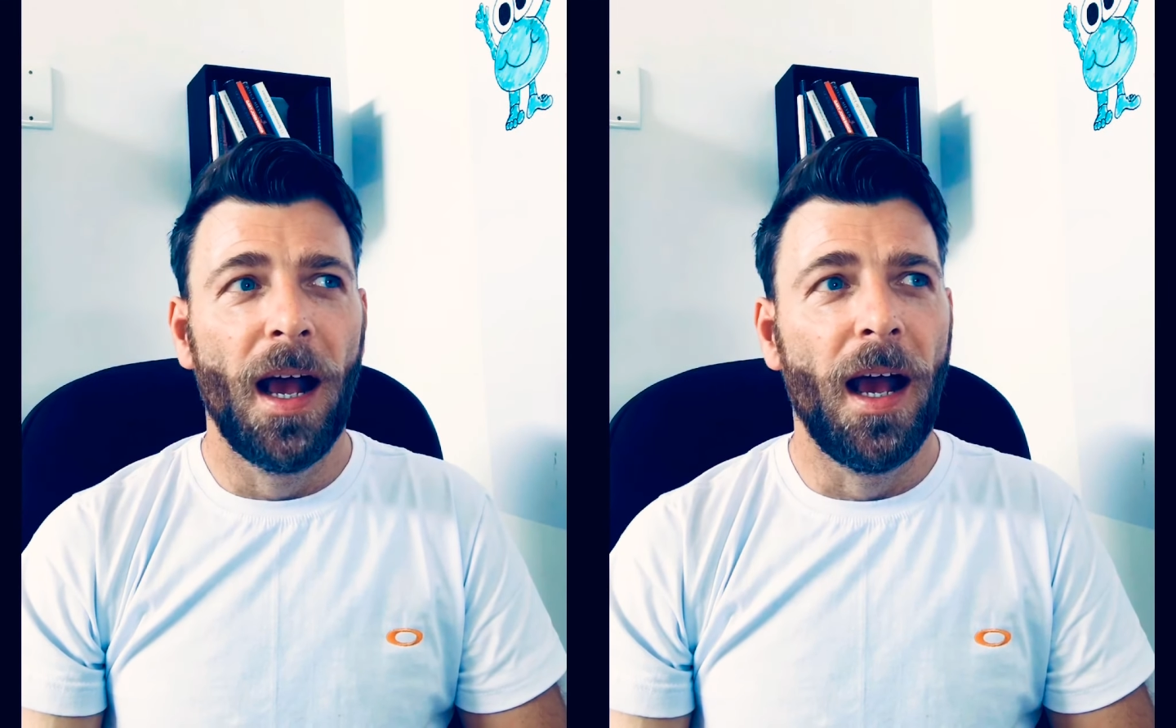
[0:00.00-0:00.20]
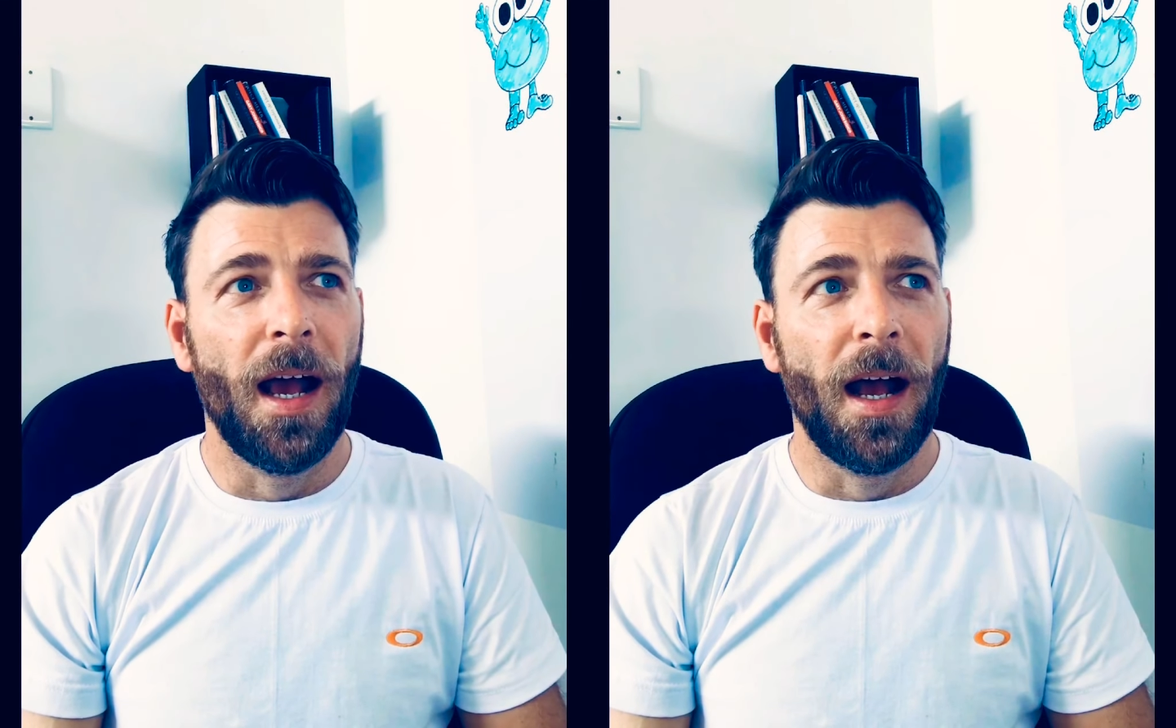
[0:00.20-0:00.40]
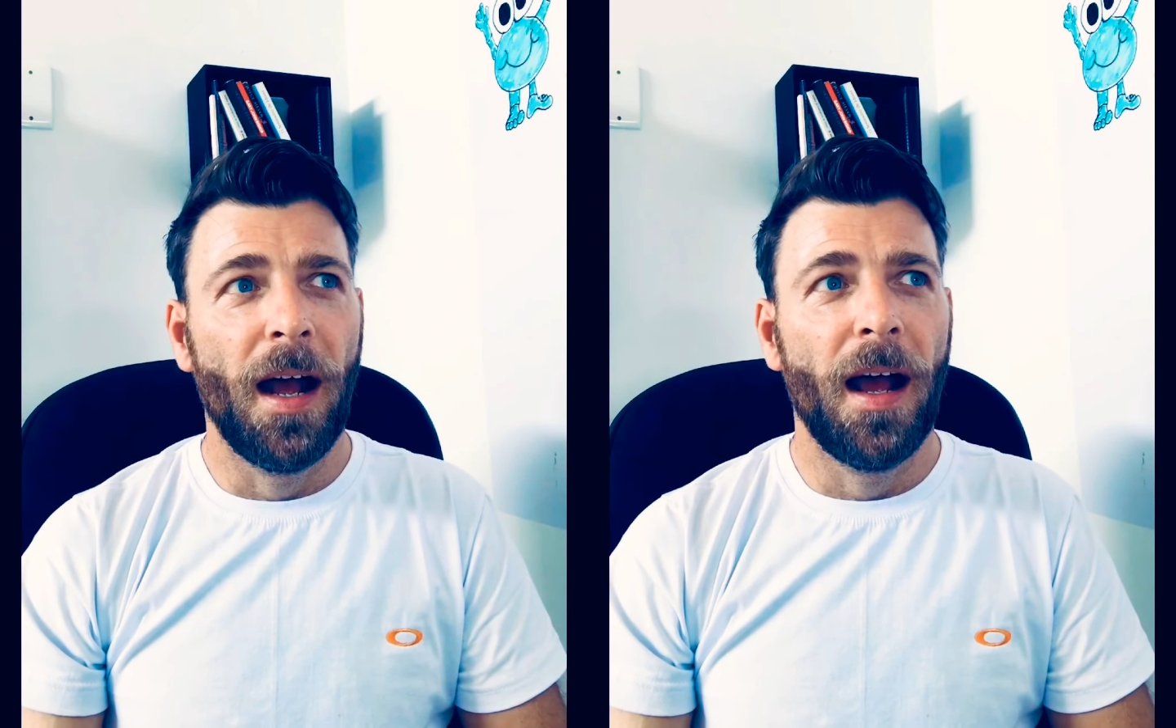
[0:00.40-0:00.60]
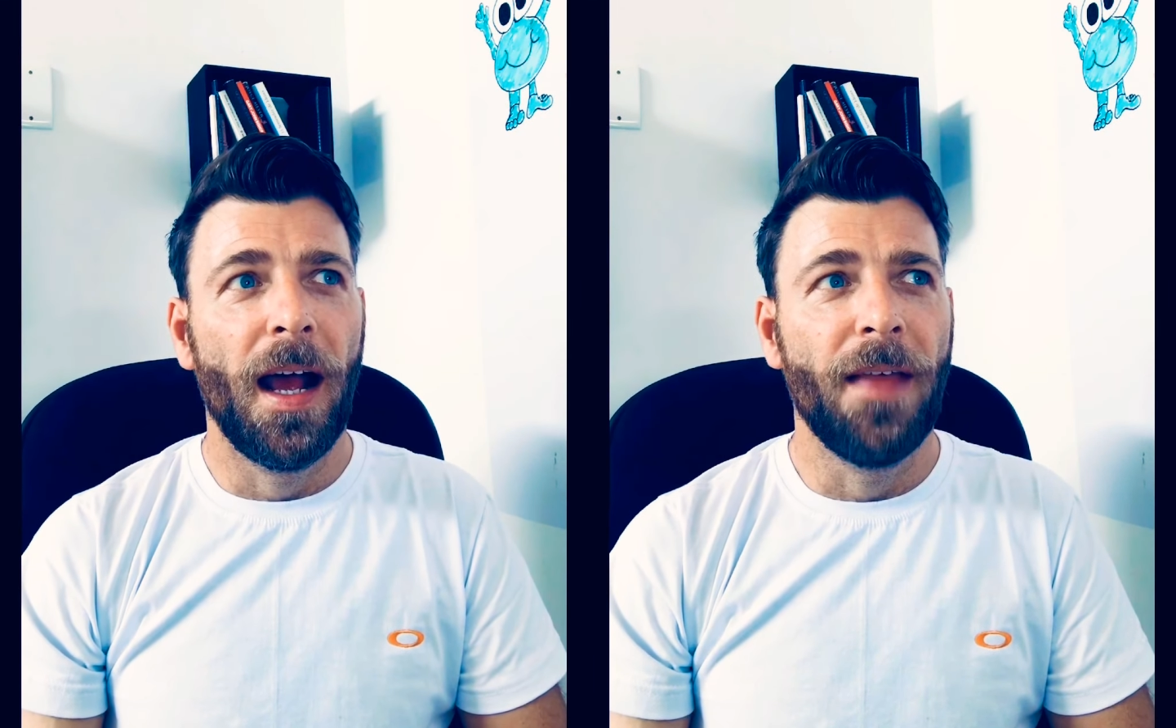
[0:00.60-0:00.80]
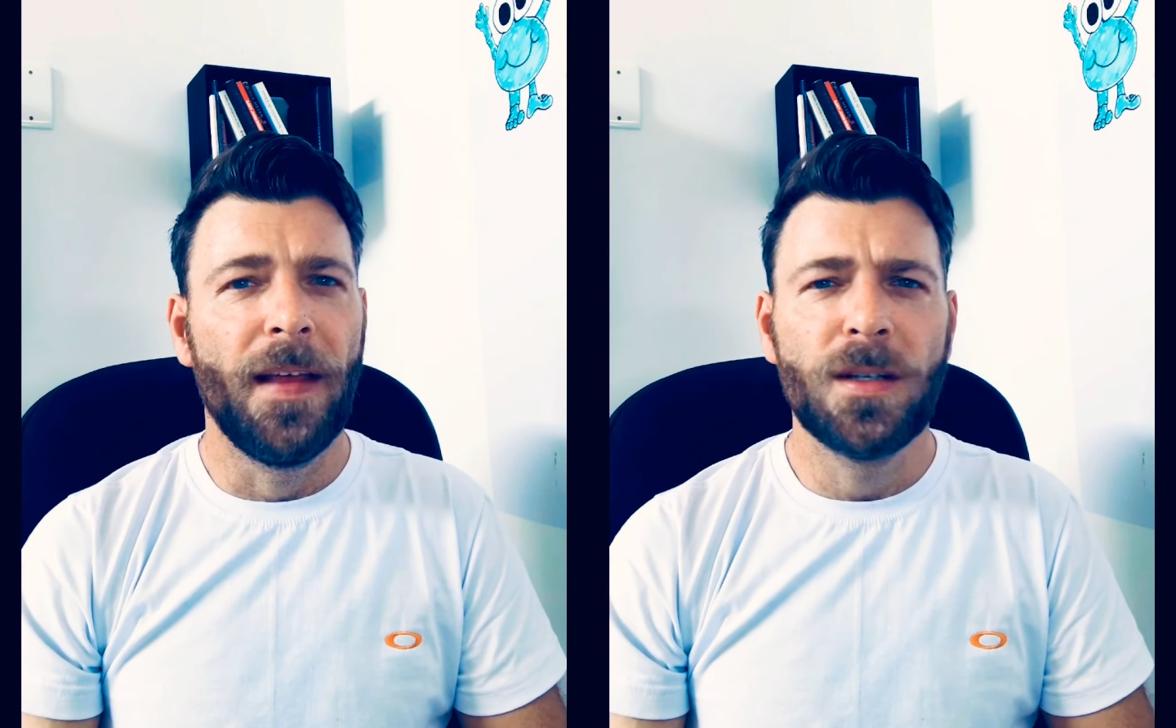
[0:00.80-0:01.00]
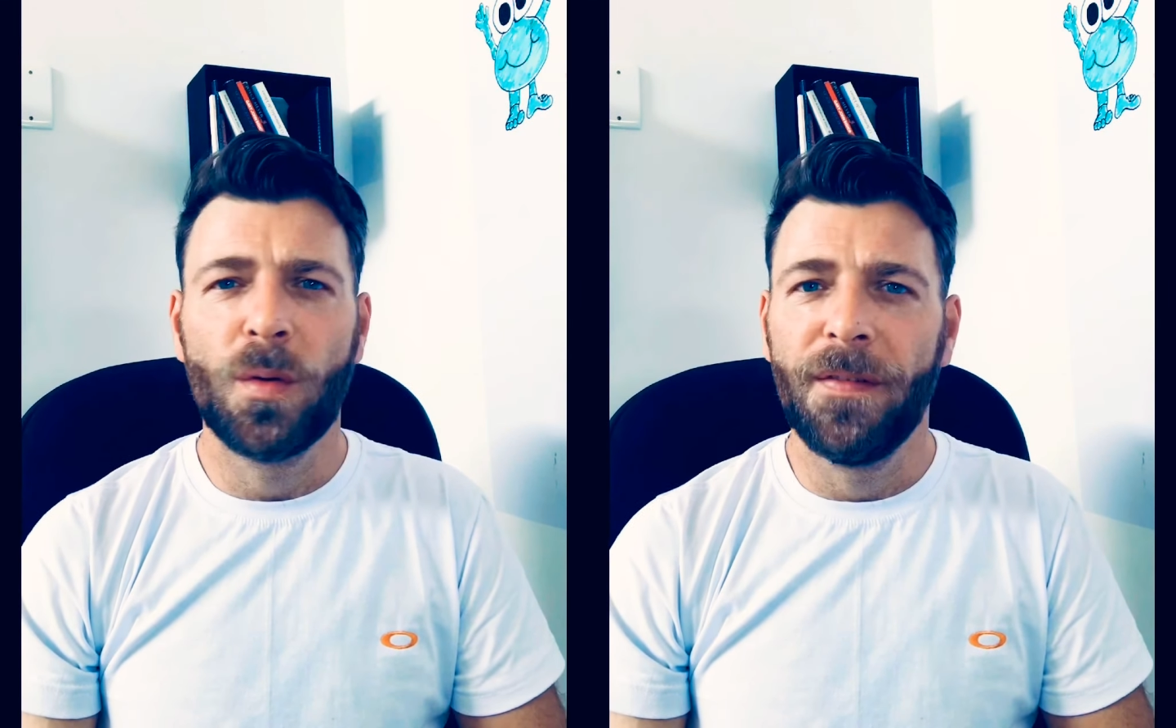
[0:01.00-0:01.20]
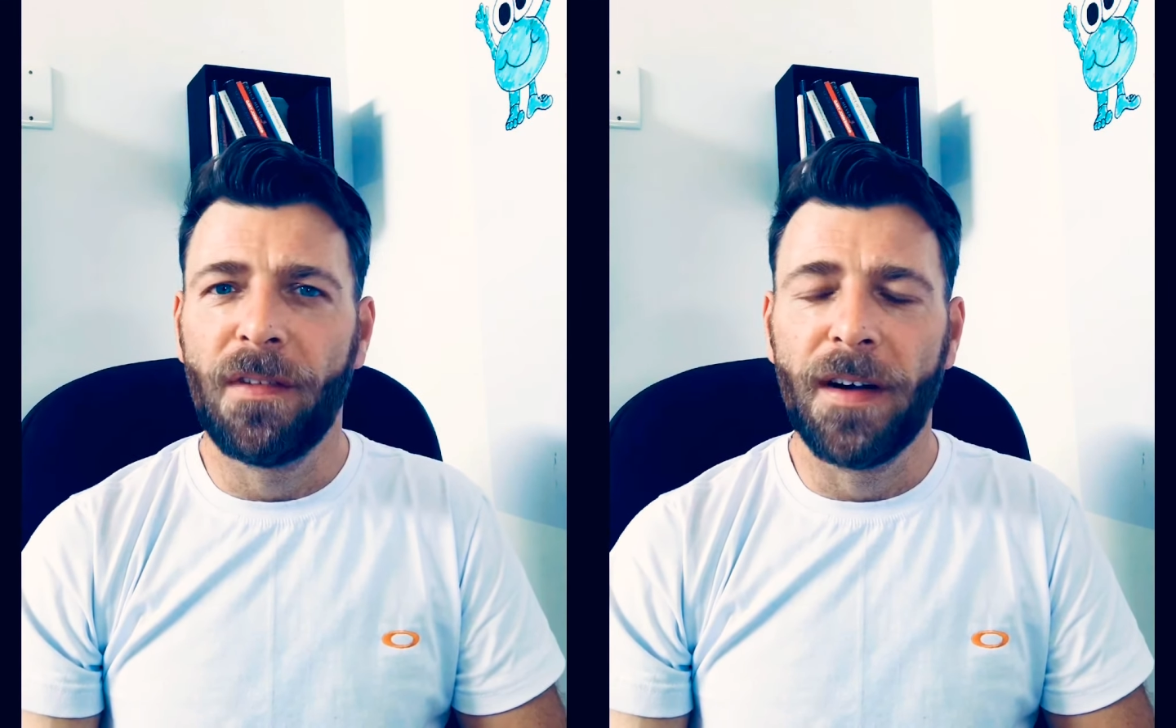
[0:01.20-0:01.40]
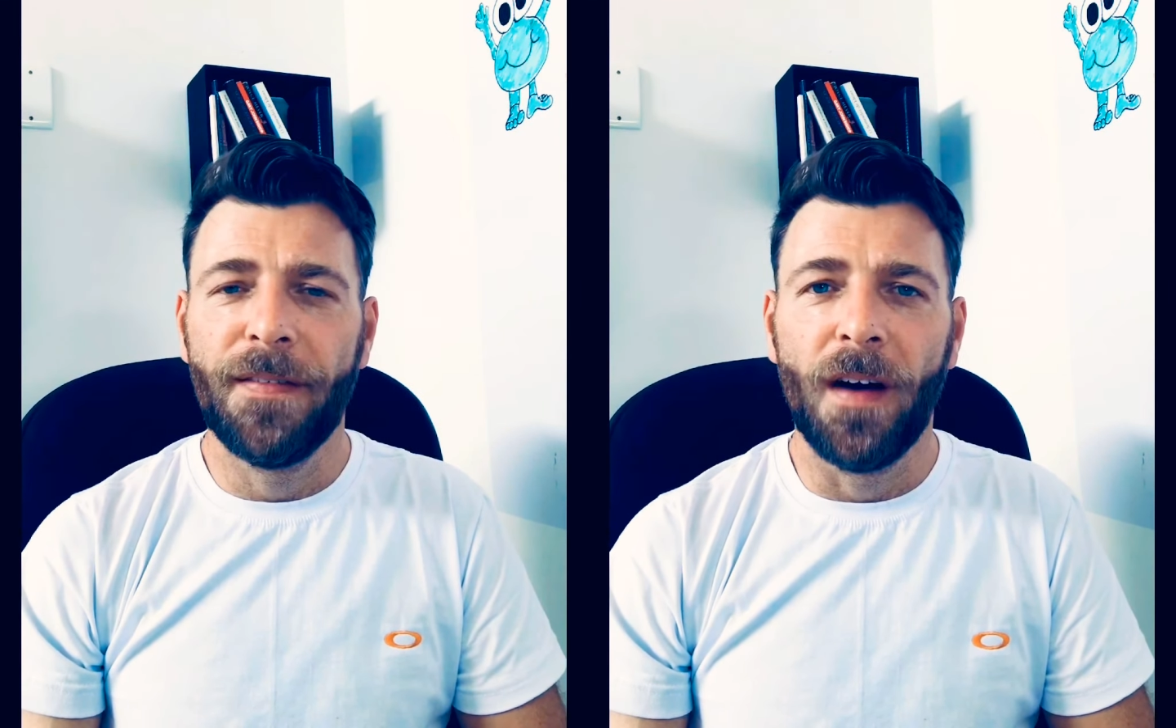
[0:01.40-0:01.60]
and they're talking
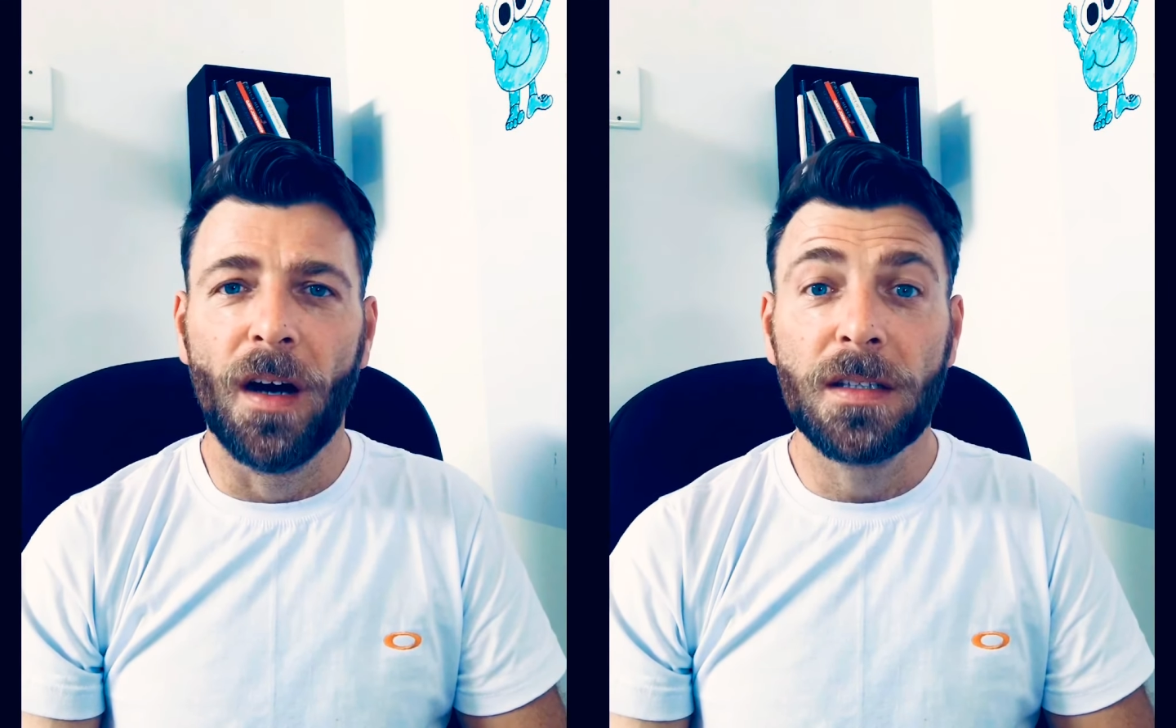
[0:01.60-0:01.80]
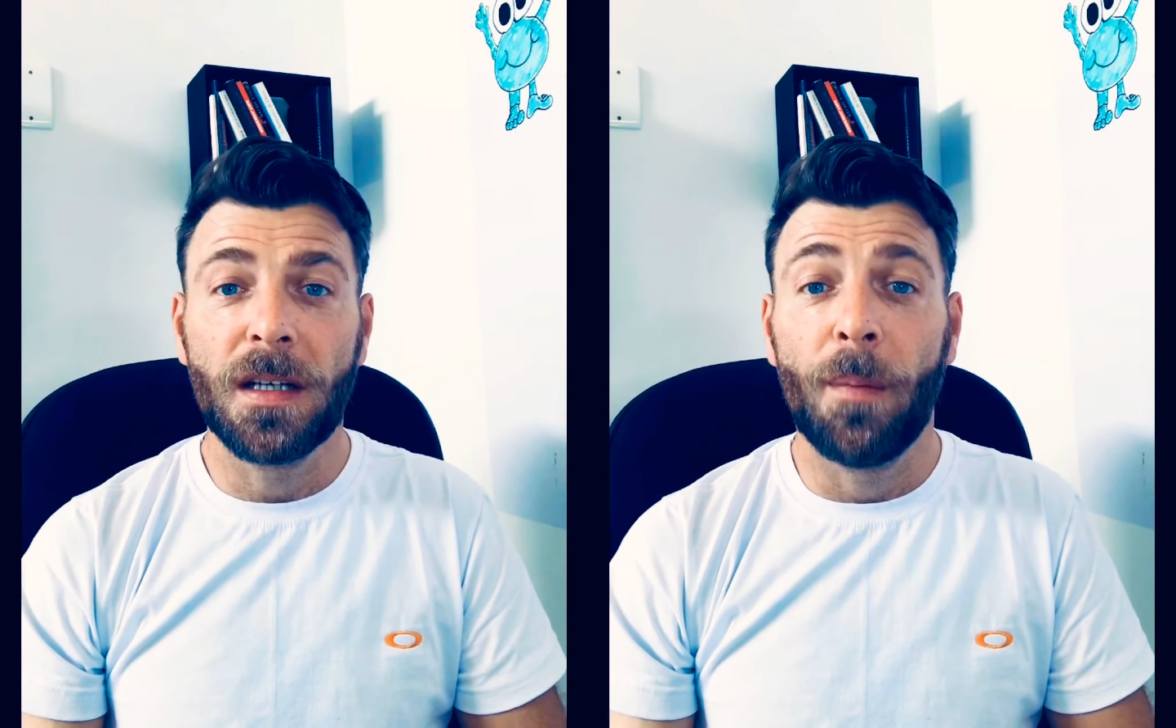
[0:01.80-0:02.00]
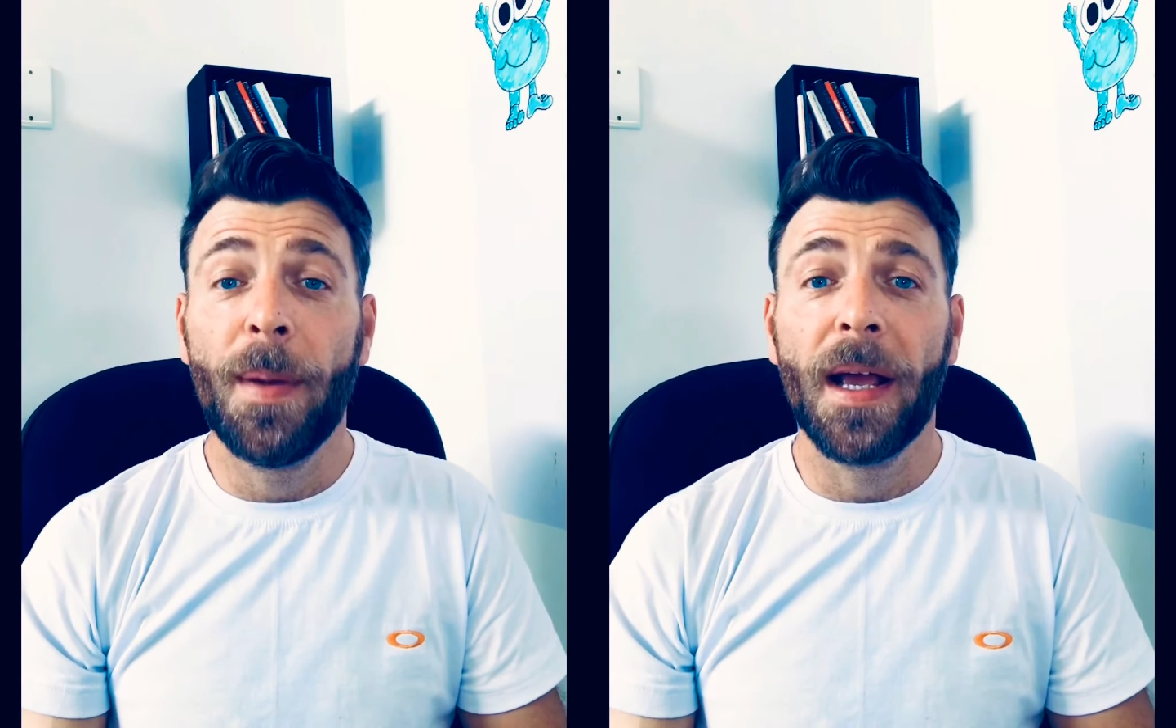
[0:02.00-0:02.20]
very fast and I pick